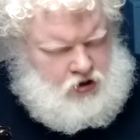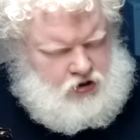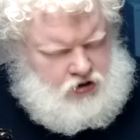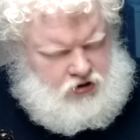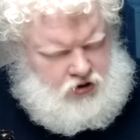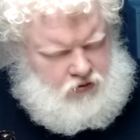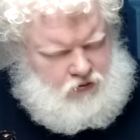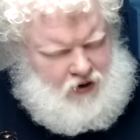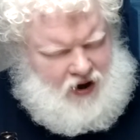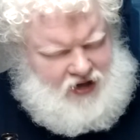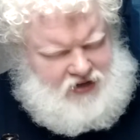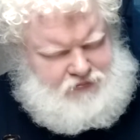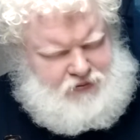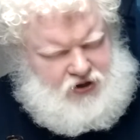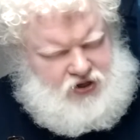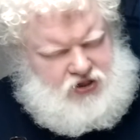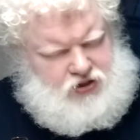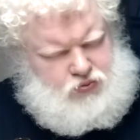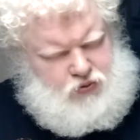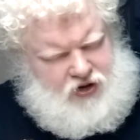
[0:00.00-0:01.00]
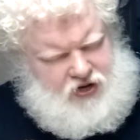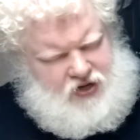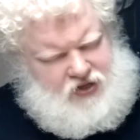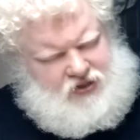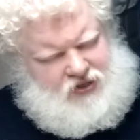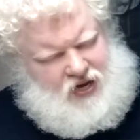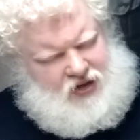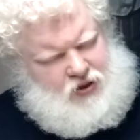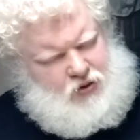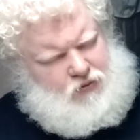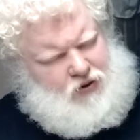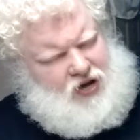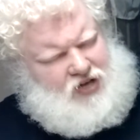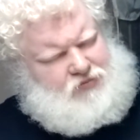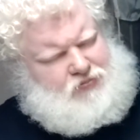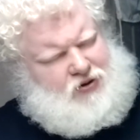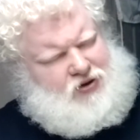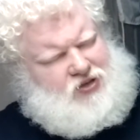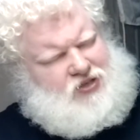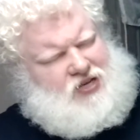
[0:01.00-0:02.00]
The raspberry sweetness and the
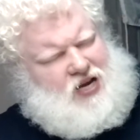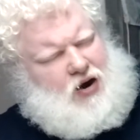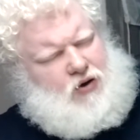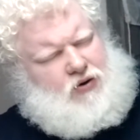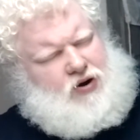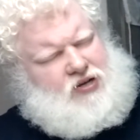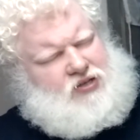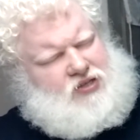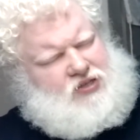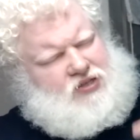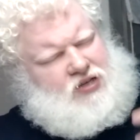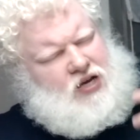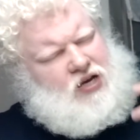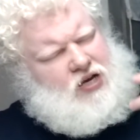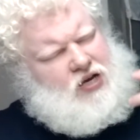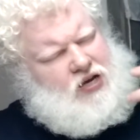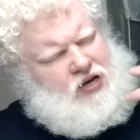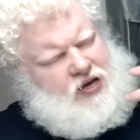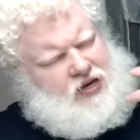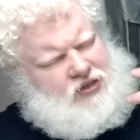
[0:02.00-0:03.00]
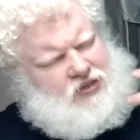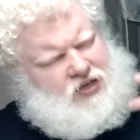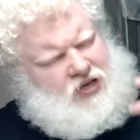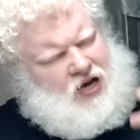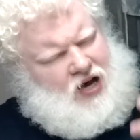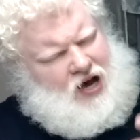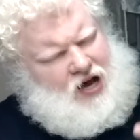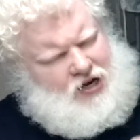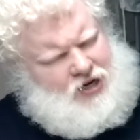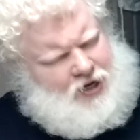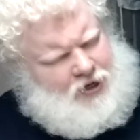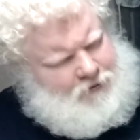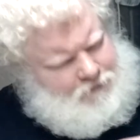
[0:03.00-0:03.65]
raspberry sourness is cut